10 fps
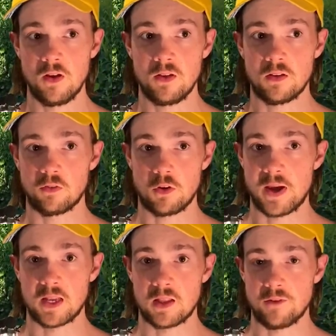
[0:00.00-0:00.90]
Doesn't really
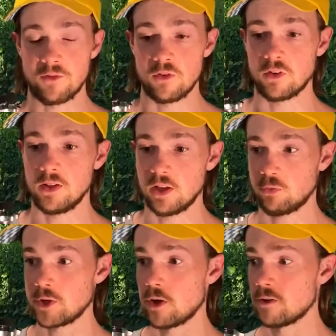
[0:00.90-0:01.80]
make a difference unless
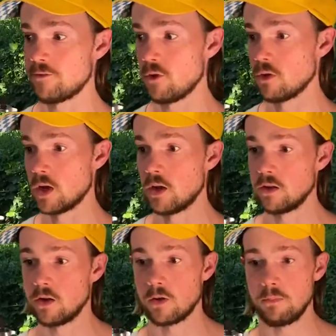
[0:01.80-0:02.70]
we're going for
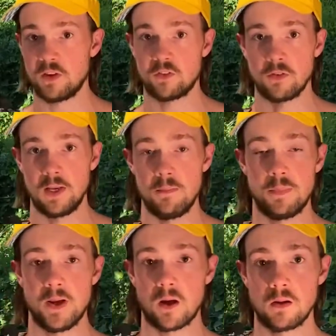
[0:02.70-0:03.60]
Mr.
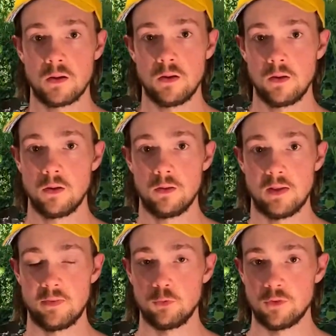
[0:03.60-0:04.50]
Olympia
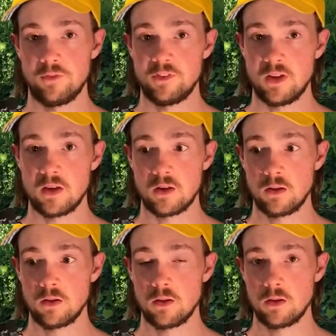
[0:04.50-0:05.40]
levels of physique.
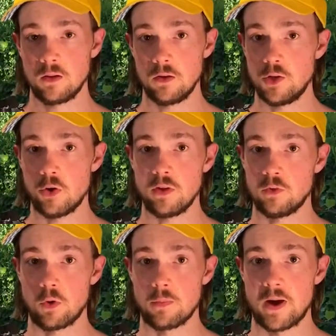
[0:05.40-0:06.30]
You don't need to
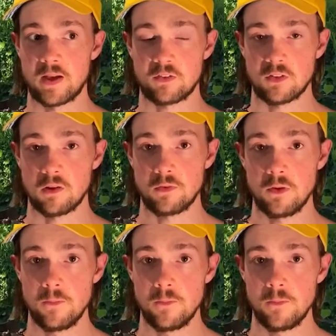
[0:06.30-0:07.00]
worry about that stuff.